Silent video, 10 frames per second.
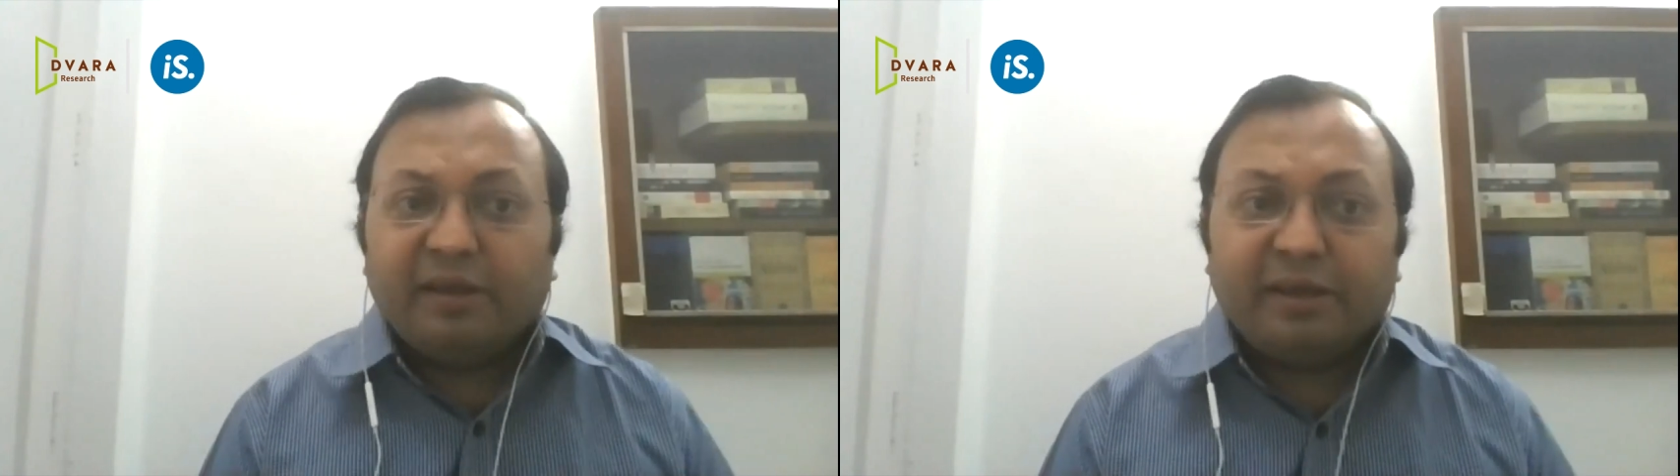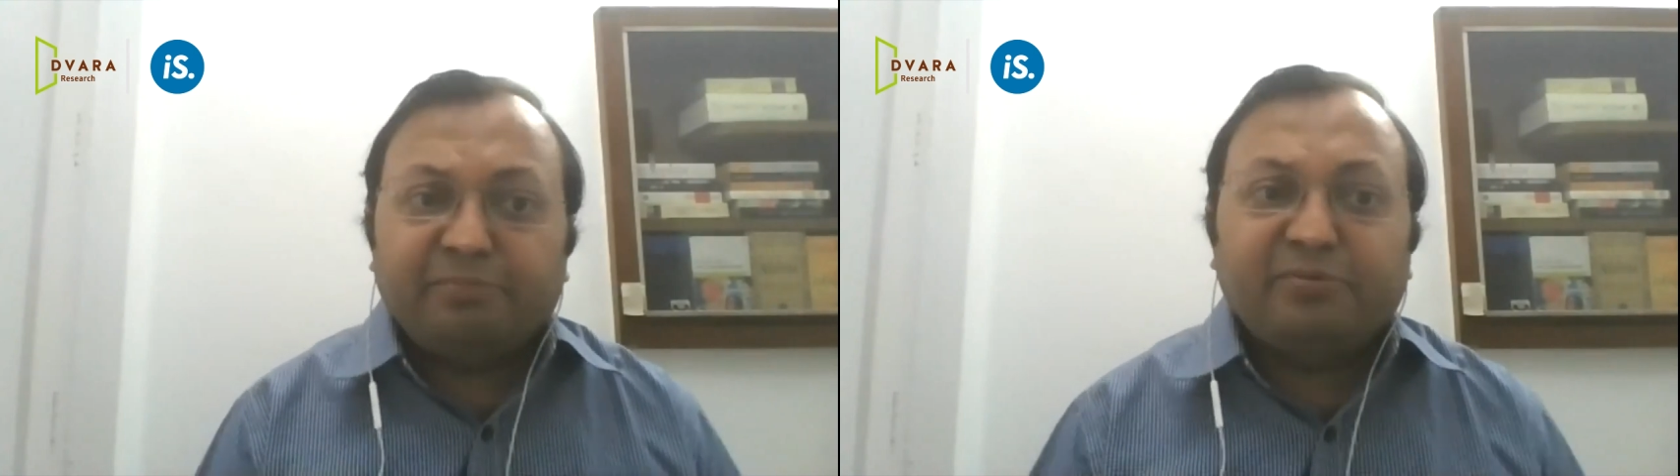
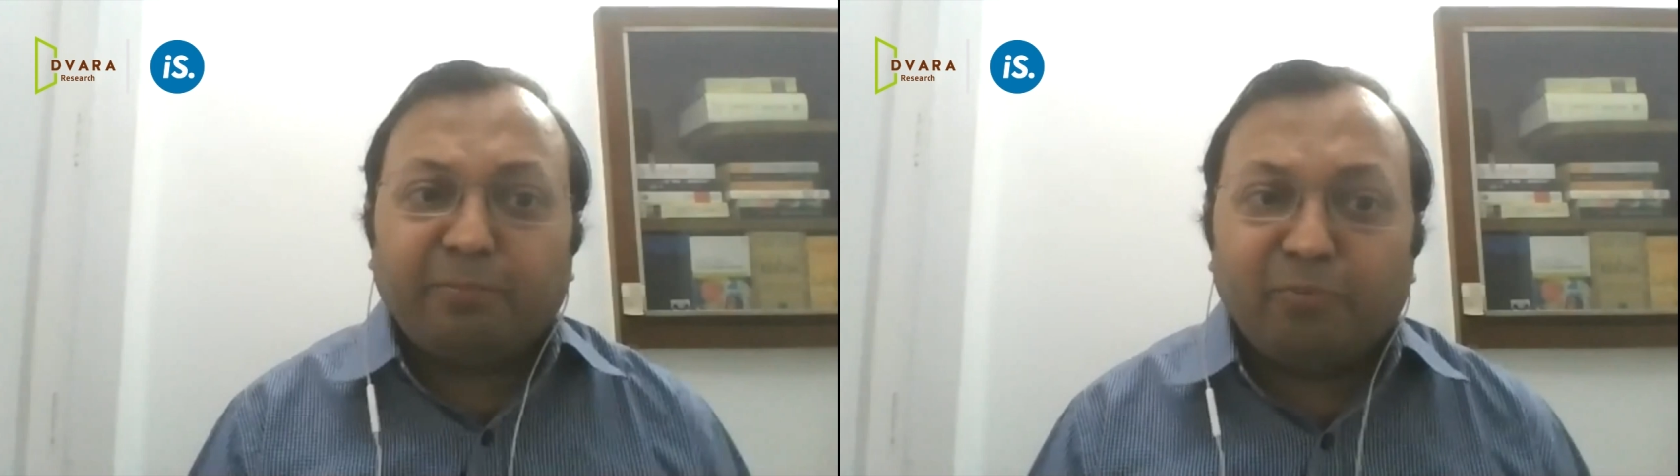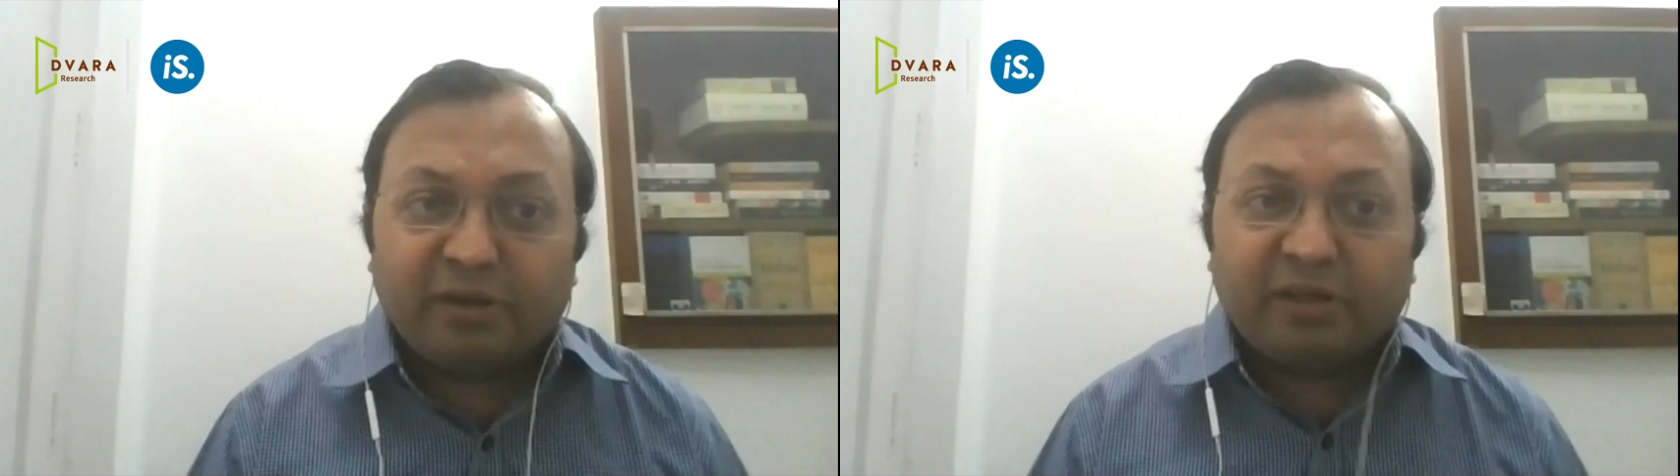if
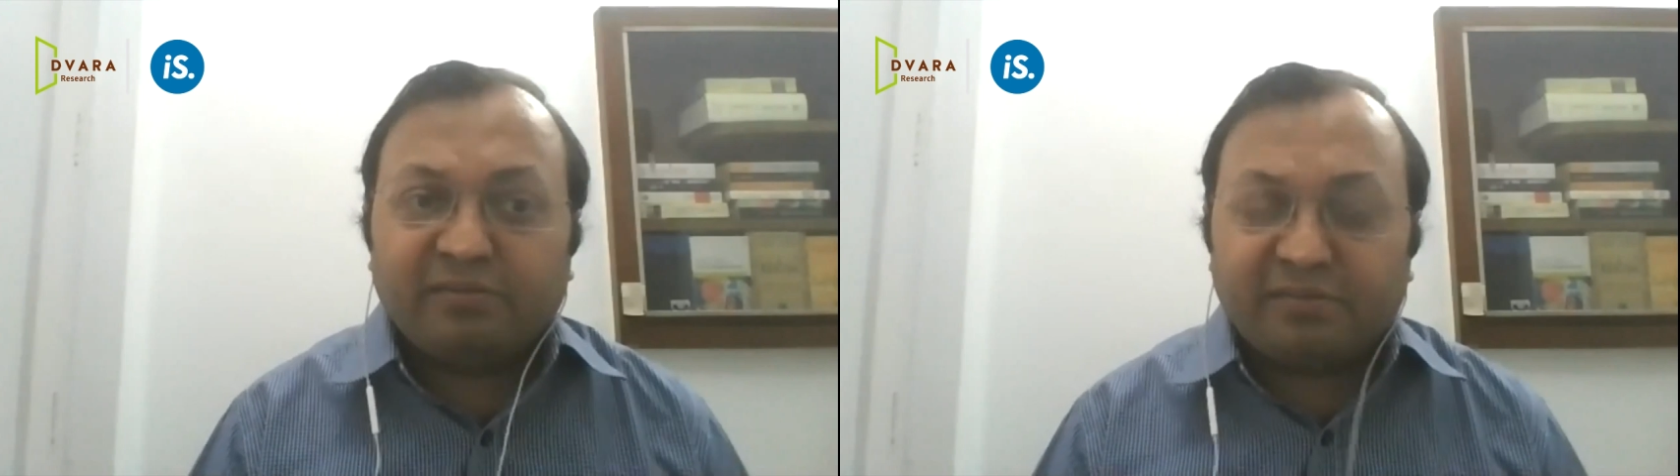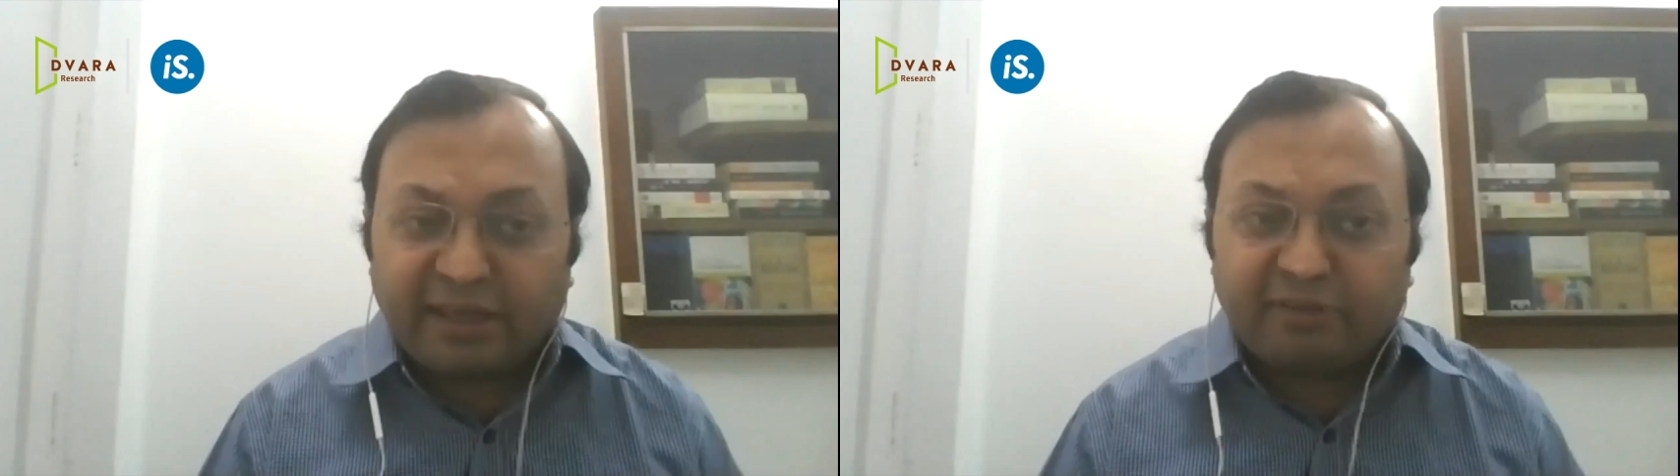someone
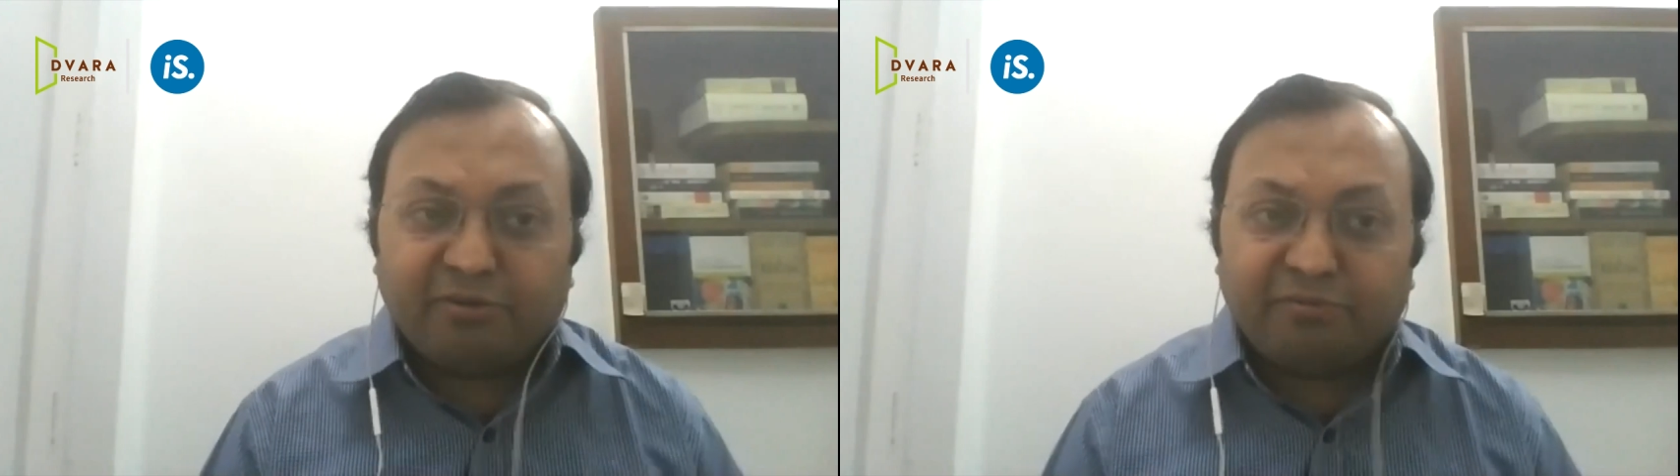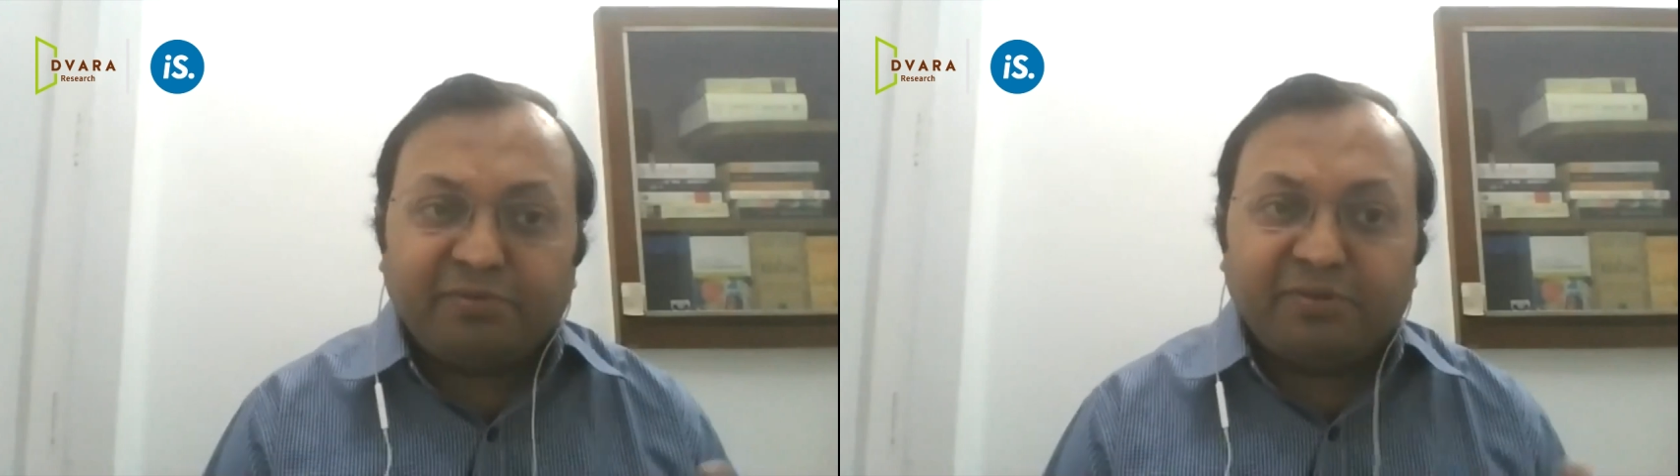is
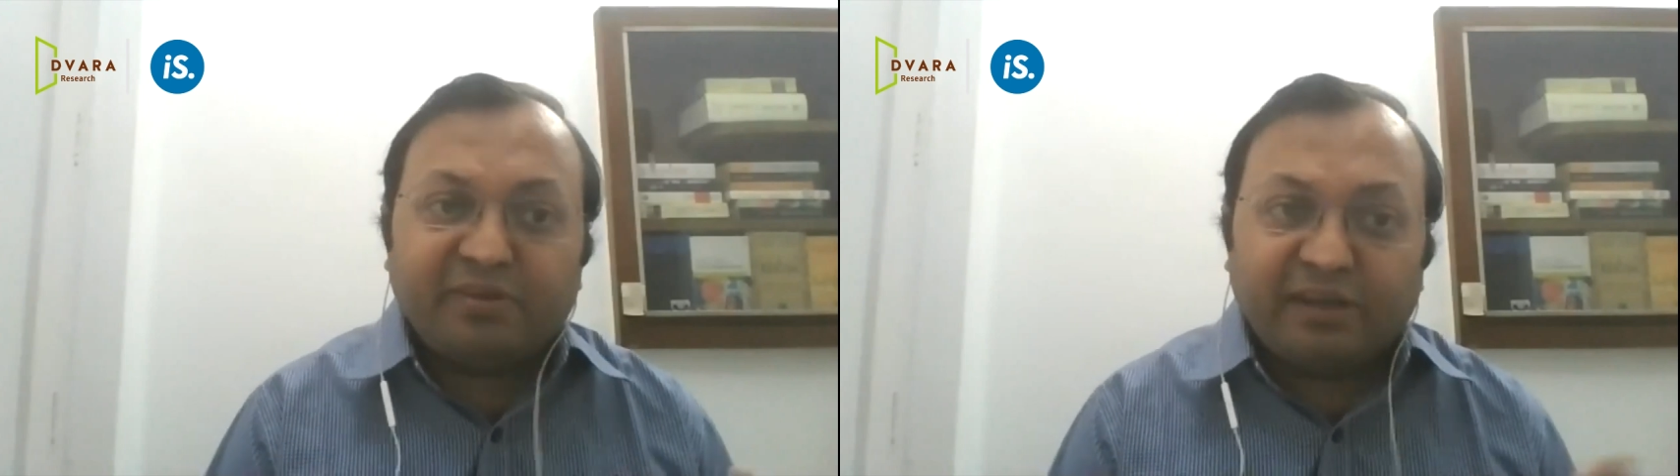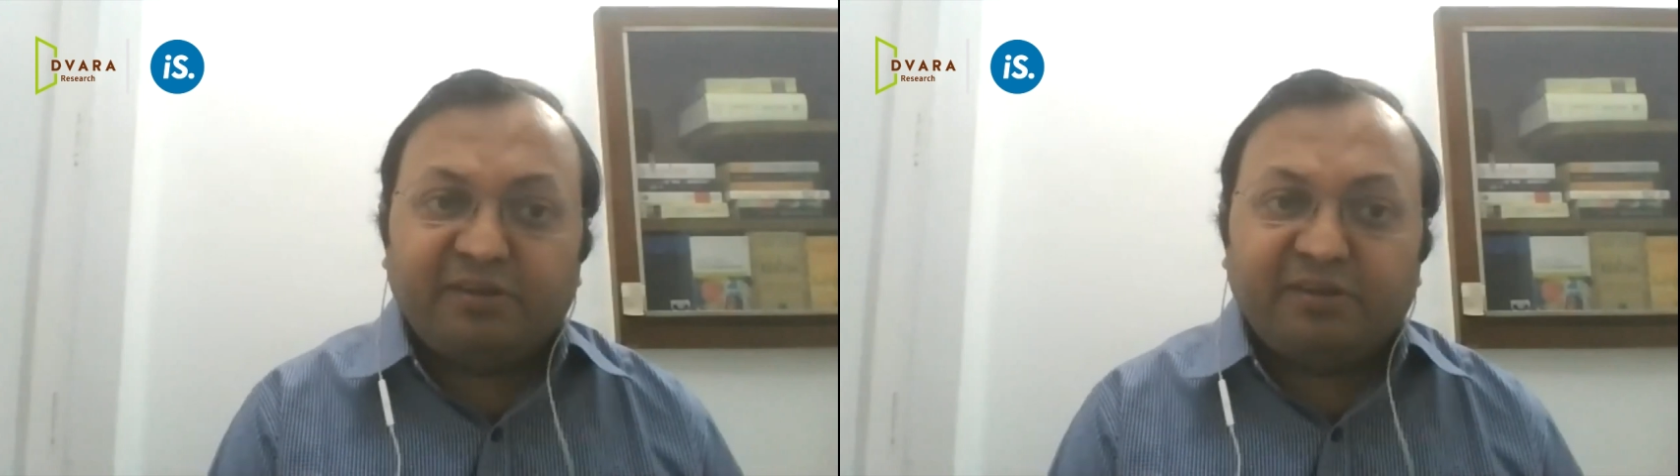physically